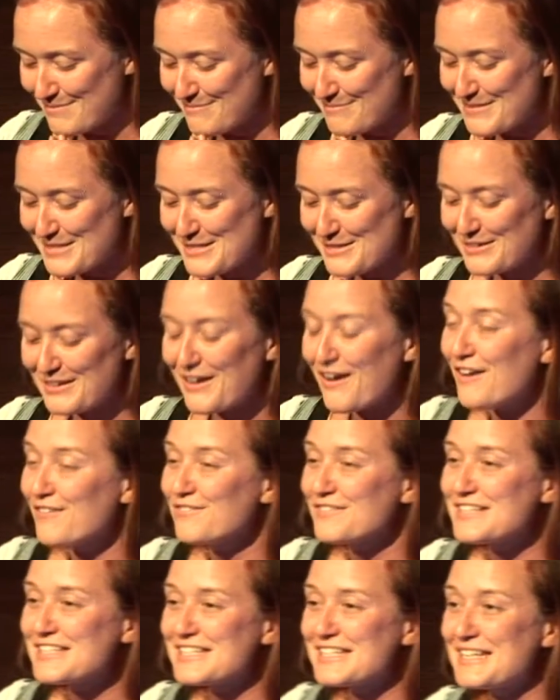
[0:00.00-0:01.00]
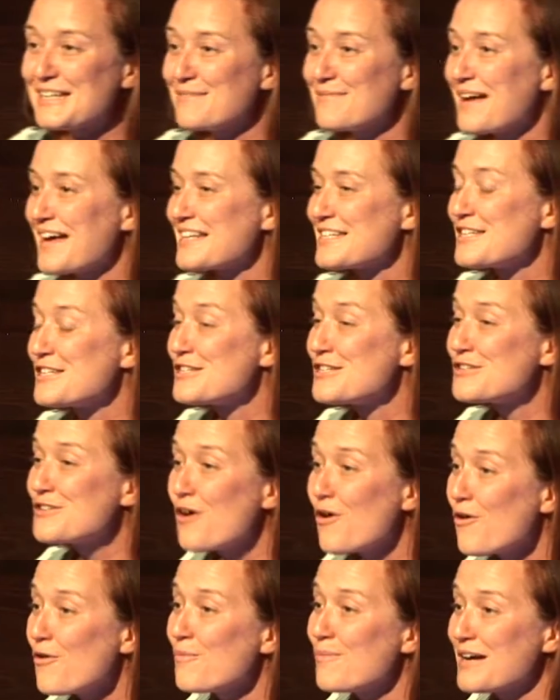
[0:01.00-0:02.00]
So the conference team has
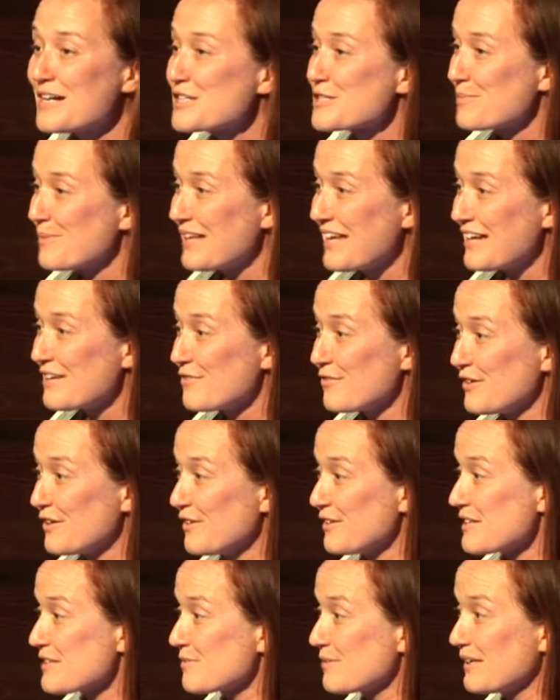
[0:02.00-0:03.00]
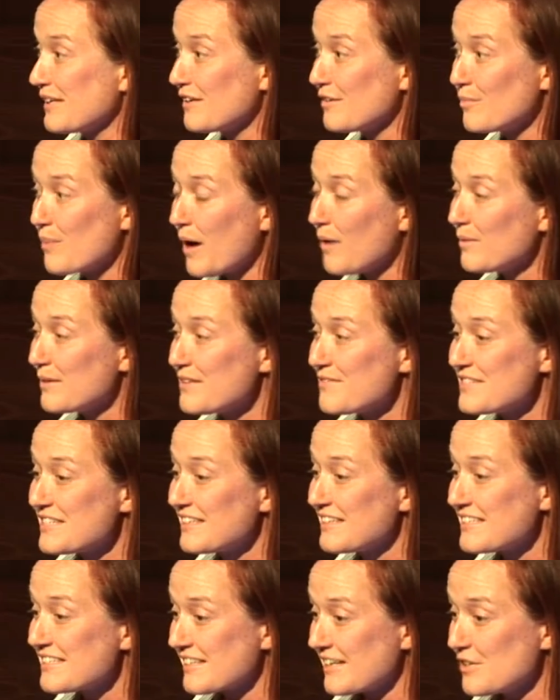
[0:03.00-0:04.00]
so much planned for you this week. You probably have
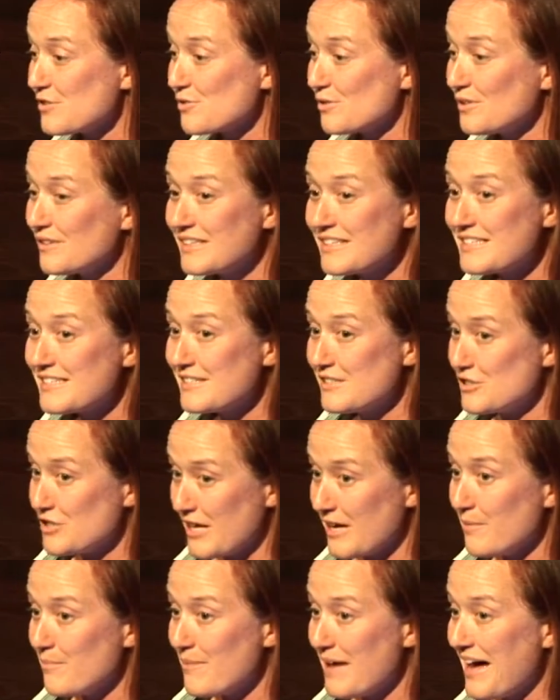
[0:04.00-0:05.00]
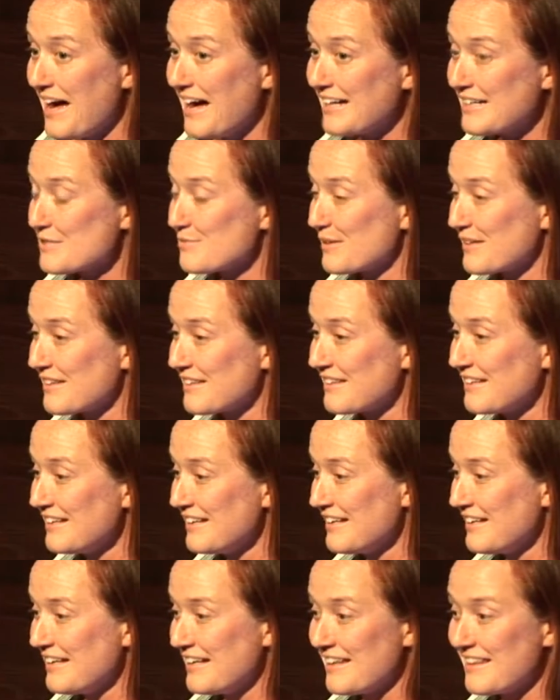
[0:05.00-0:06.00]
seen the schedule. It's jam-packed with
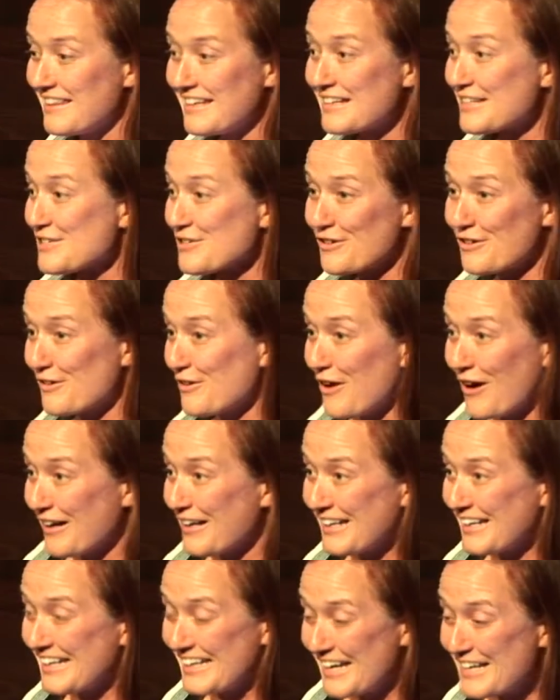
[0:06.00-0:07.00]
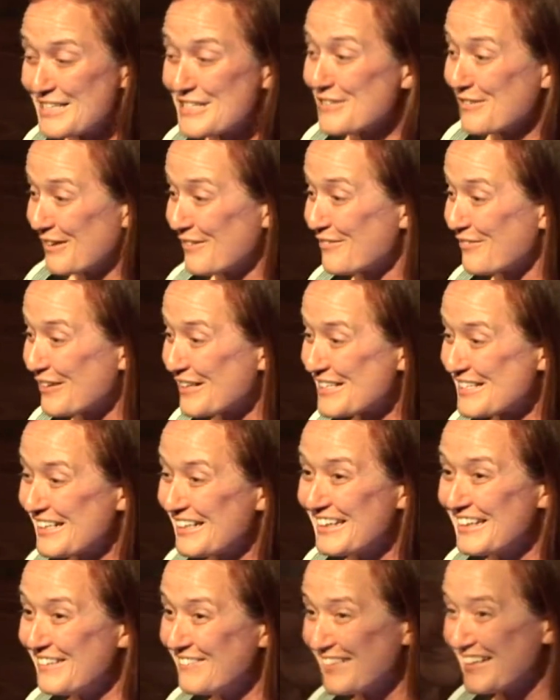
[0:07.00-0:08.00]
things you're not going to get to,
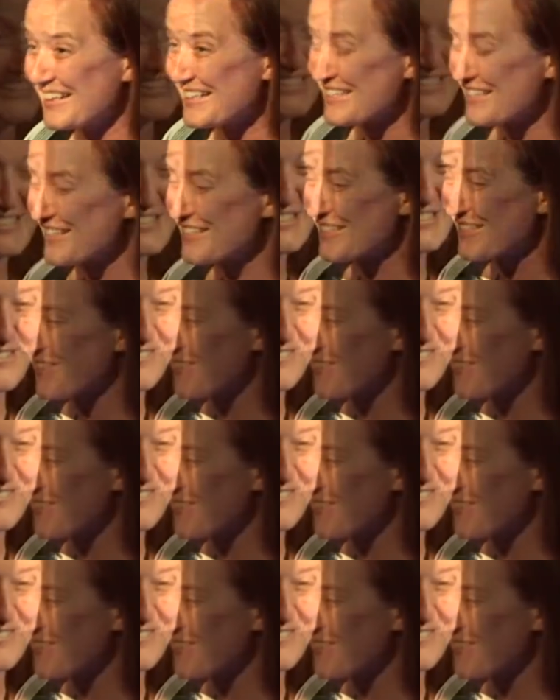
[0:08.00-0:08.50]
unfortunately, because there's so